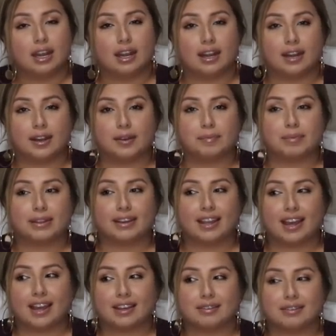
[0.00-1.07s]
And
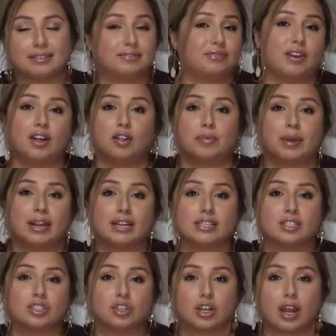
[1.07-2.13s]
yeah, follow me on
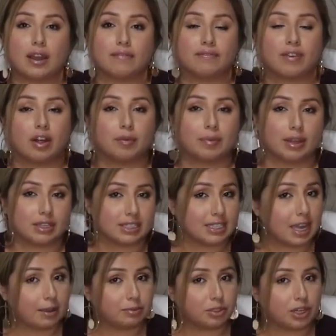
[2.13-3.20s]
Instagram, follow me on
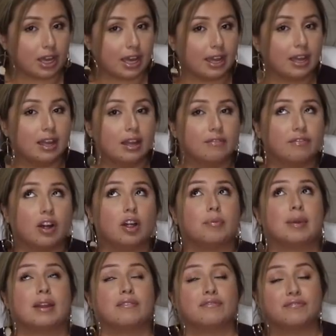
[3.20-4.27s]
Snapchat, follow
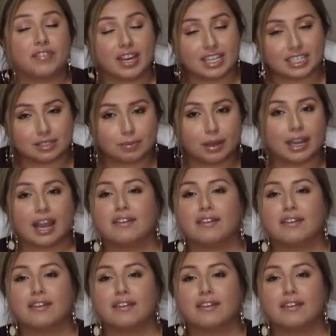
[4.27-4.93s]
me on Facebook.